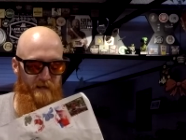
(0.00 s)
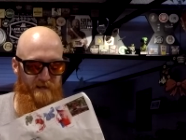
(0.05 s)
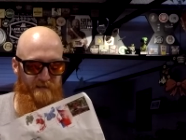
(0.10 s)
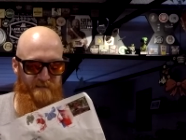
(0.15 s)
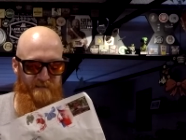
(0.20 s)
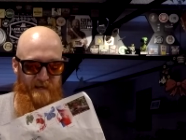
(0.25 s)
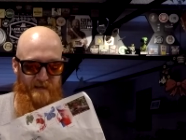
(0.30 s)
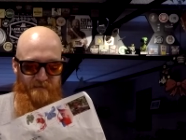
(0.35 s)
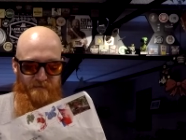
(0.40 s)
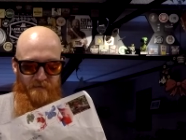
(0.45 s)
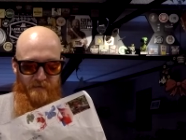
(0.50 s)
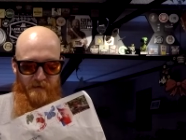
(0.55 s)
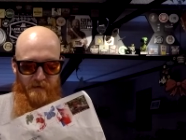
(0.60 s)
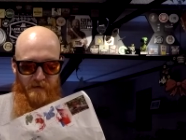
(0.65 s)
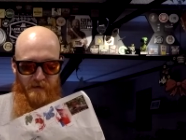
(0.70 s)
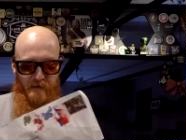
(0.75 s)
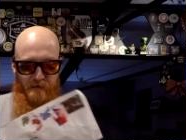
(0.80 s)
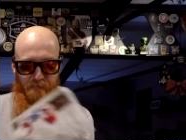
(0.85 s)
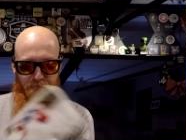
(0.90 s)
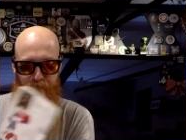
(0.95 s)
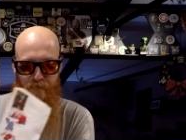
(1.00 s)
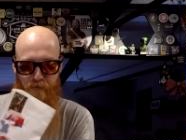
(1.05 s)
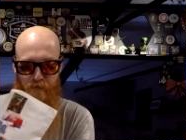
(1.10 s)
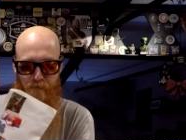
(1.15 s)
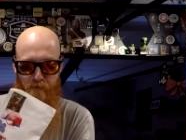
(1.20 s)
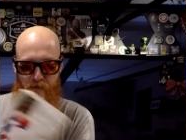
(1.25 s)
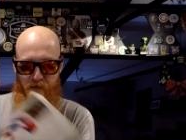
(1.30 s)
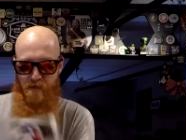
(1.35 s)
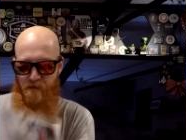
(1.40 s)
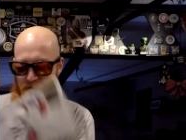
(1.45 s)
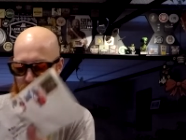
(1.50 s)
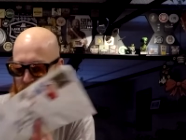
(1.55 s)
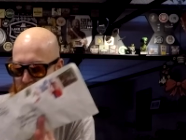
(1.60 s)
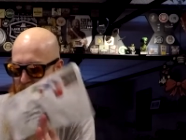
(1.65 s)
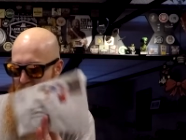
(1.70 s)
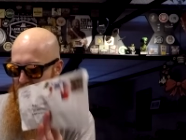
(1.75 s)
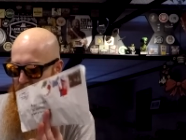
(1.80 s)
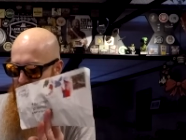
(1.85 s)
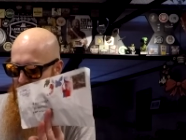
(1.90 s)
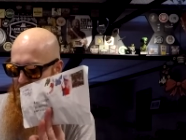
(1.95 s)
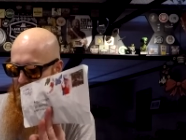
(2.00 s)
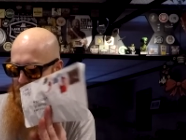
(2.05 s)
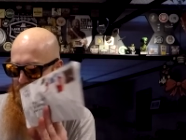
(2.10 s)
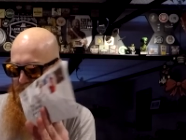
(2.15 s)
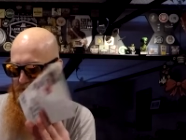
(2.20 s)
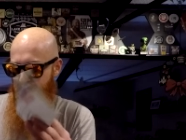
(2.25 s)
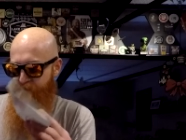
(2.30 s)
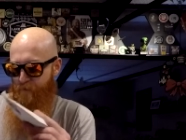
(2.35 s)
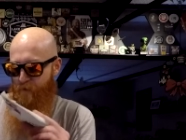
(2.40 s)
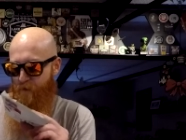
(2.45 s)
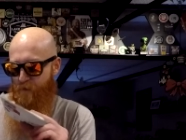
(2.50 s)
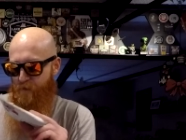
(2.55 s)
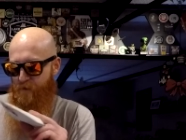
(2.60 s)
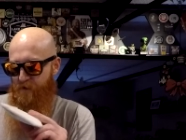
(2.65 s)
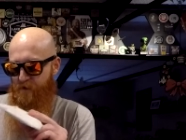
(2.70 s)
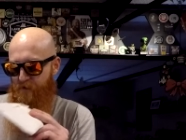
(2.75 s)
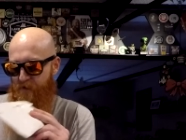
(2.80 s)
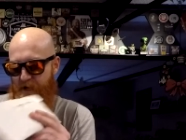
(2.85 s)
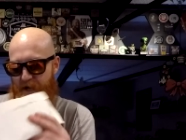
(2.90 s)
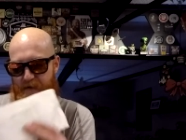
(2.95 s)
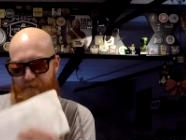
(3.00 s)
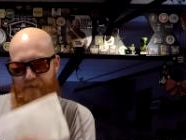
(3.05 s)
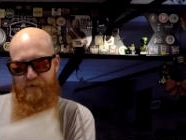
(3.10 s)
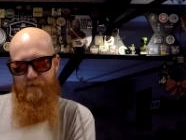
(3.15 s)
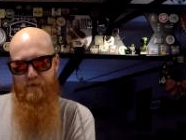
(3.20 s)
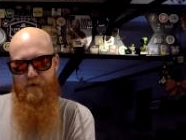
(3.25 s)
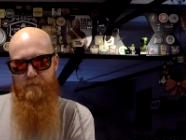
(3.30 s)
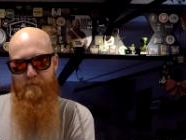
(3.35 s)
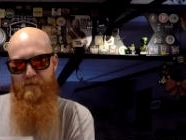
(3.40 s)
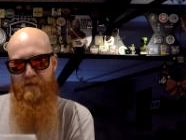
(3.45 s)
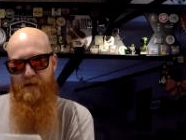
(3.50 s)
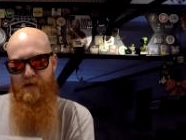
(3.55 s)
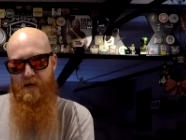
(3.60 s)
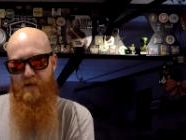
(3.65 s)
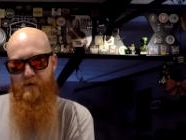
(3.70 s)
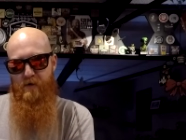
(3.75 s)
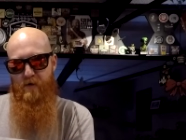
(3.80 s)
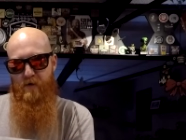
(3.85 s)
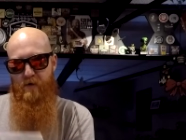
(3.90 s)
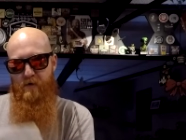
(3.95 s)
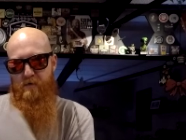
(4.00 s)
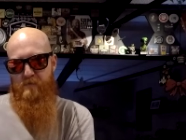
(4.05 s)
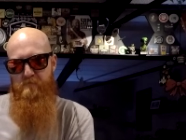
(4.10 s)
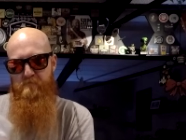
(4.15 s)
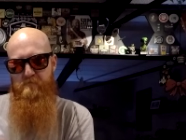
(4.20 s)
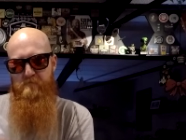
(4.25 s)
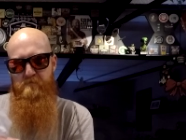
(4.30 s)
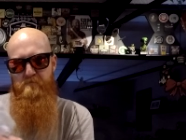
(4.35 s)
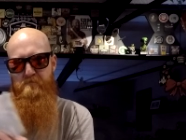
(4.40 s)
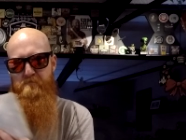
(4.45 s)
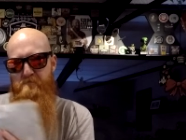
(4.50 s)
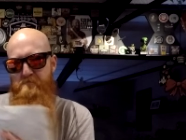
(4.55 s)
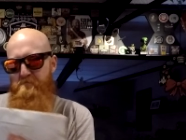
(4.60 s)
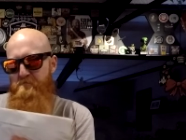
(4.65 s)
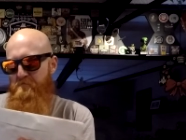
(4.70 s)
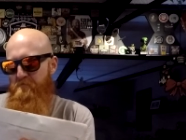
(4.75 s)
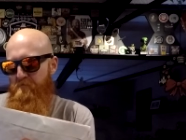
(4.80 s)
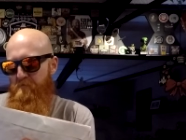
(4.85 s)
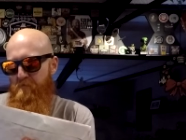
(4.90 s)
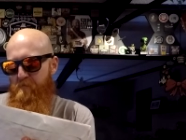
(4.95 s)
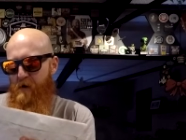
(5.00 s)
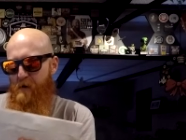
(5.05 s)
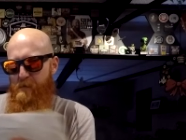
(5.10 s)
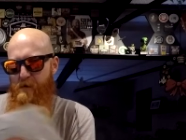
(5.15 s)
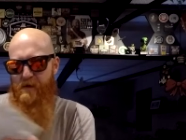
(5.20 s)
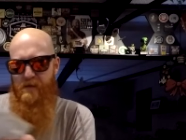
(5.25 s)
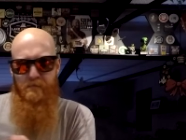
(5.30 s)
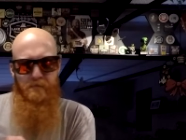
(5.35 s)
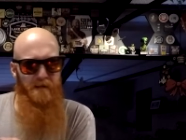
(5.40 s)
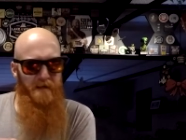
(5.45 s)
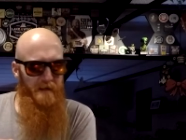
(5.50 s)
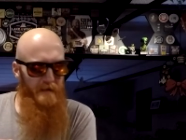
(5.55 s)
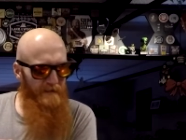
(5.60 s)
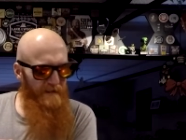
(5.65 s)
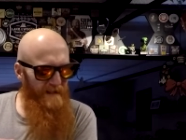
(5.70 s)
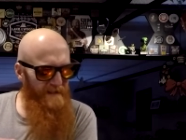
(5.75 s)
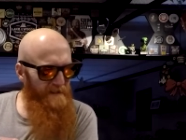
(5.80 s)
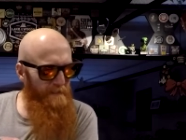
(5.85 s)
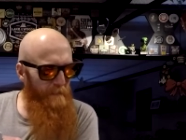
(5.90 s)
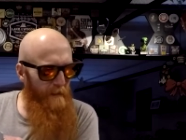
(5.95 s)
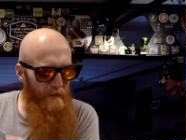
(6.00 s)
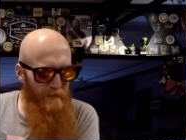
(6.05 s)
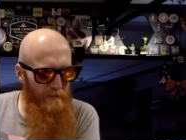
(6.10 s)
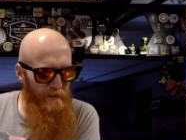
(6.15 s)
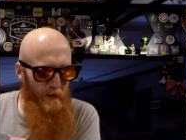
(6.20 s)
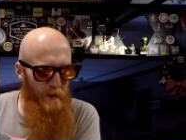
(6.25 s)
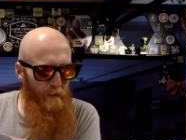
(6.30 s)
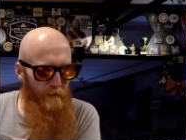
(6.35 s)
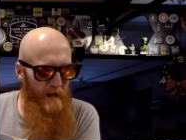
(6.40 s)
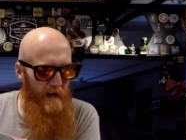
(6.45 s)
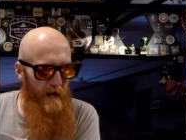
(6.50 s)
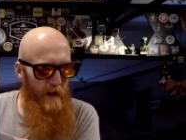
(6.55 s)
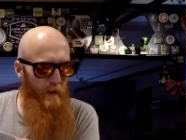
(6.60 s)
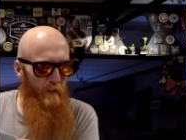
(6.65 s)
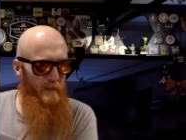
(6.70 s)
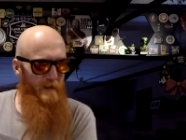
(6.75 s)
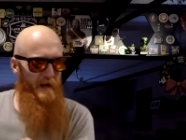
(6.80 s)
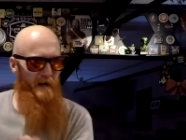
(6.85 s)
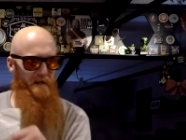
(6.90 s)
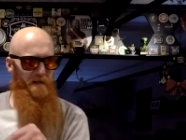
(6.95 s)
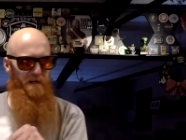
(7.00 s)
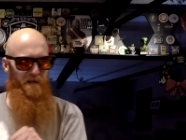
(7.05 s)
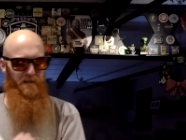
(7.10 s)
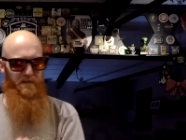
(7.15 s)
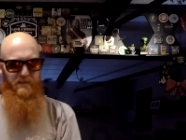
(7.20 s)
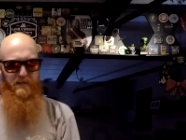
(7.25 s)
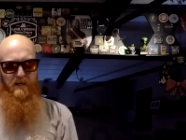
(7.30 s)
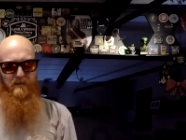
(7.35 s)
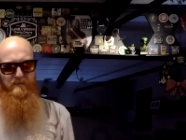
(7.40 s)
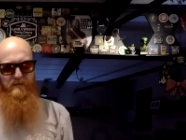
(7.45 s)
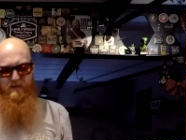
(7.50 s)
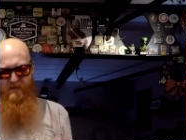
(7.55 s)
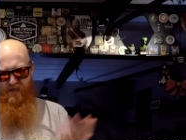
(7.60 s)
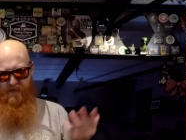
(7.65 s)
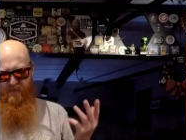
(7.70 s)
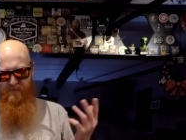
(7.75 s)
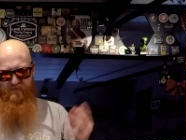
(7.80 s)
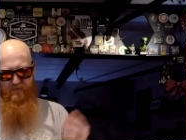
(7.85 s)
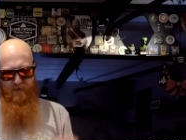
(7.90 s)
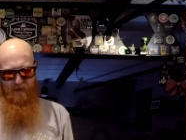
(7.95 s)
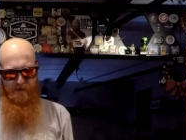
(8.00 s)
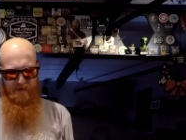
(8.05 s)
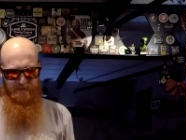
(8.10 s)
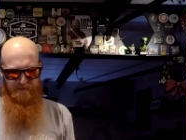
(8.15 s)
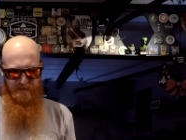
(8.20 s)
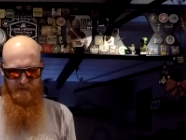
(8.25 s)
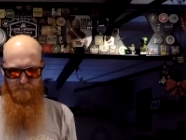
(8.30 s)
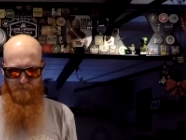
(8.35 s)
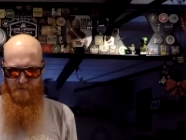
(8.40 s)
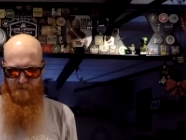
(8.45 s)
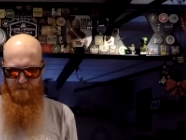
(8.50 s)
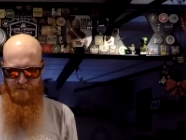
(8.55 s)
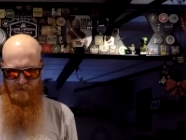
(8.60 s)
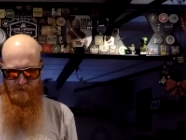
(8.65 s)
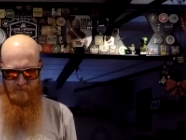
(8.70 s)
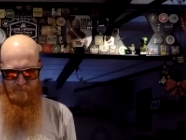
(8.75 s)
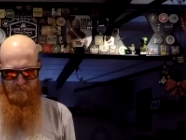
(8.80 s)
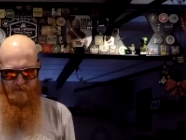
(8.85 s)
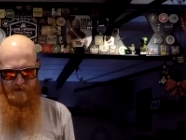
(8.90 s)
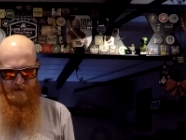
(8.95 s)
sent uh, to me. I believe we were in a live stream together probably at least a month ago now, and he said that he'd try to send me some, and